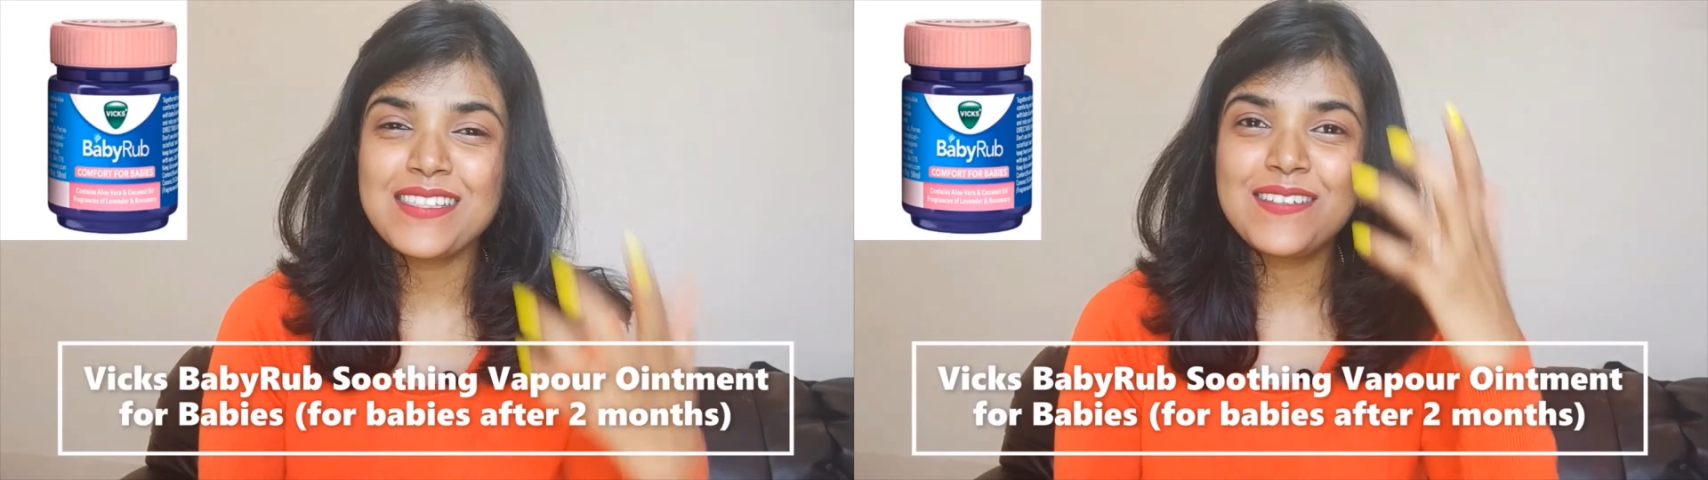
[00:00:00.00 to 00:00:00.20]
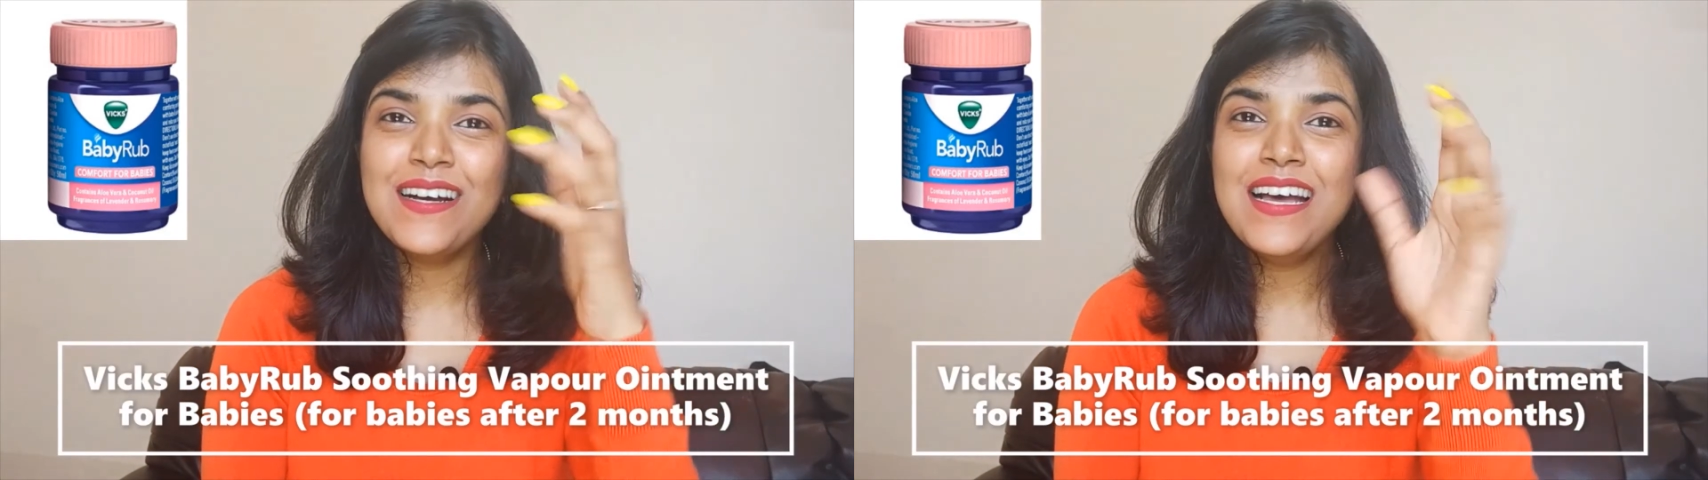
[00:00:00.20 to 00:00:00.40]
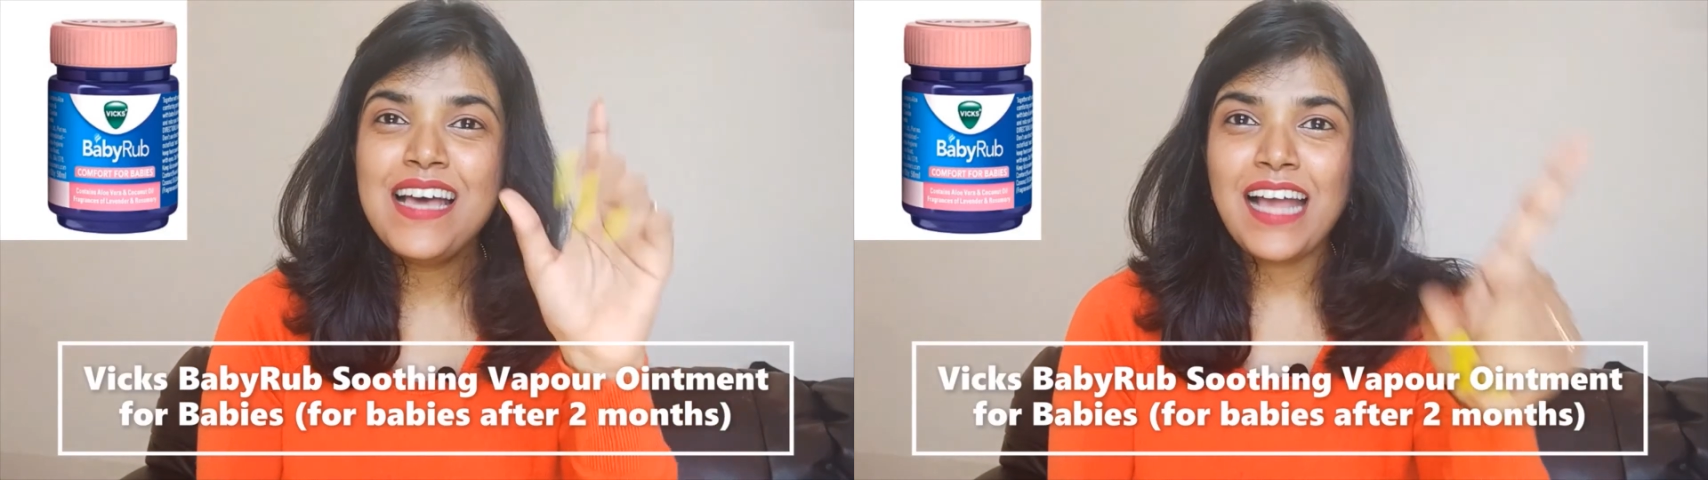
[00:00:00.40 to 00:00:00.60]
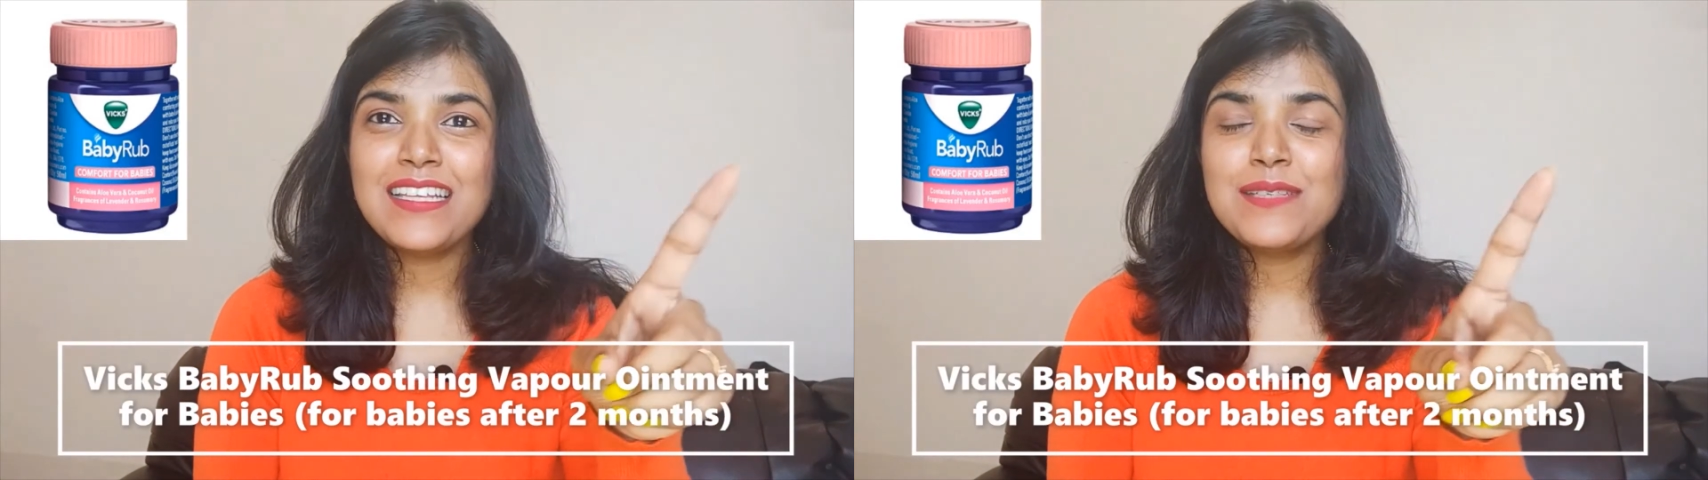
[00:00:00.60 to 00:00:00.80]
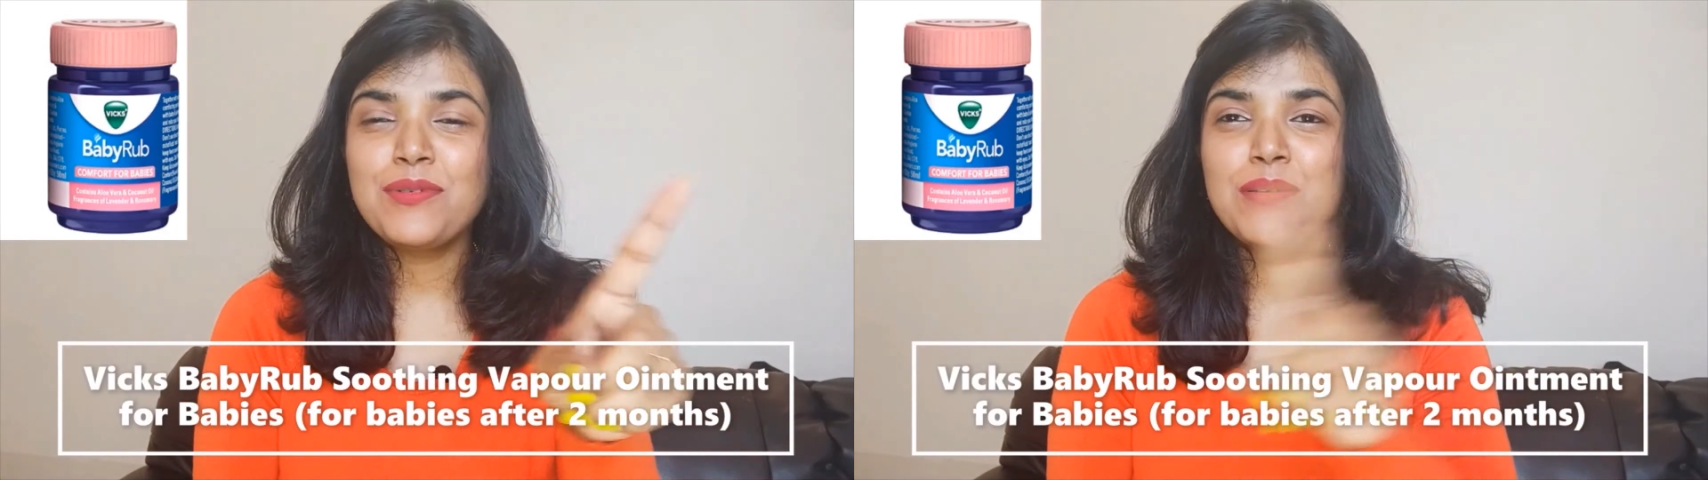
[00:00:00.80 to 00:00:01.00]
so I'll
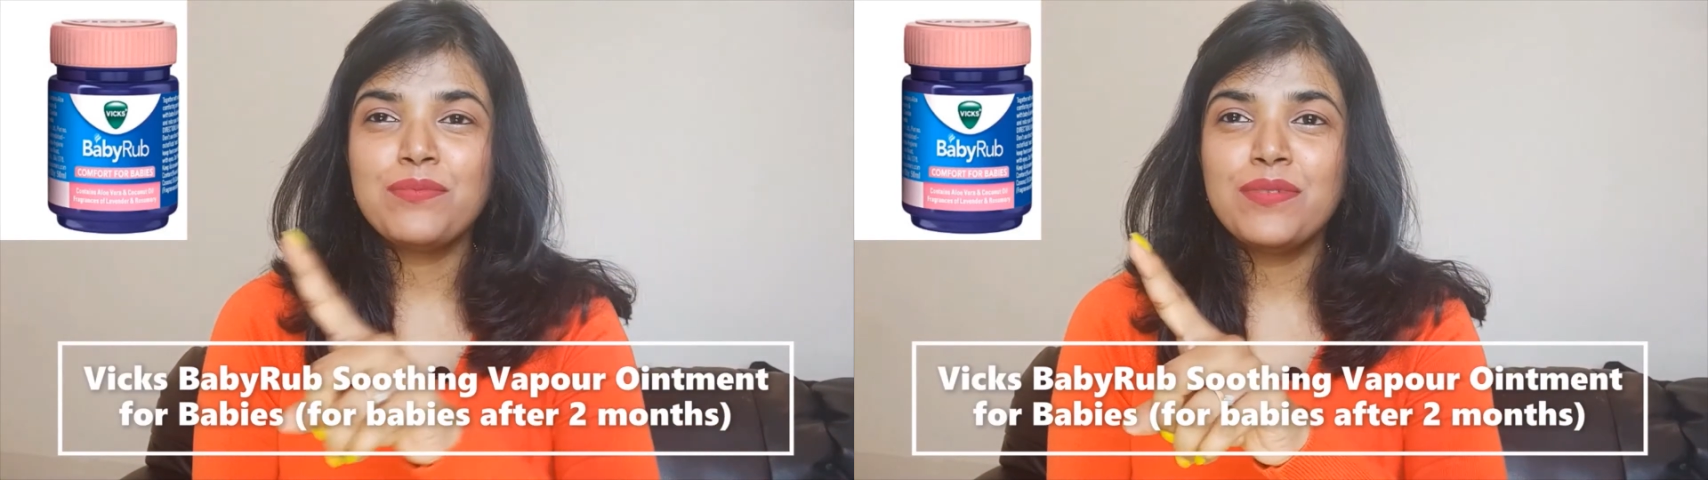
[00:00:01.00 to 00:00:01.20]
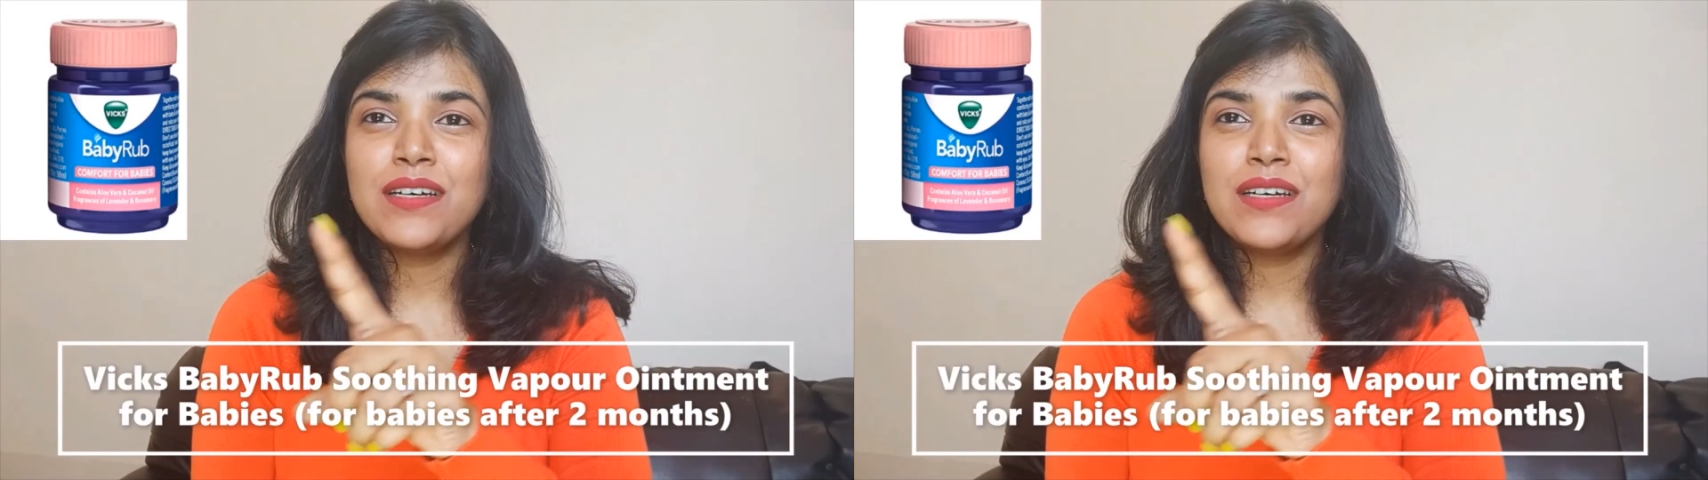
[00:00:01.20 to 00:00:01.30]
just put up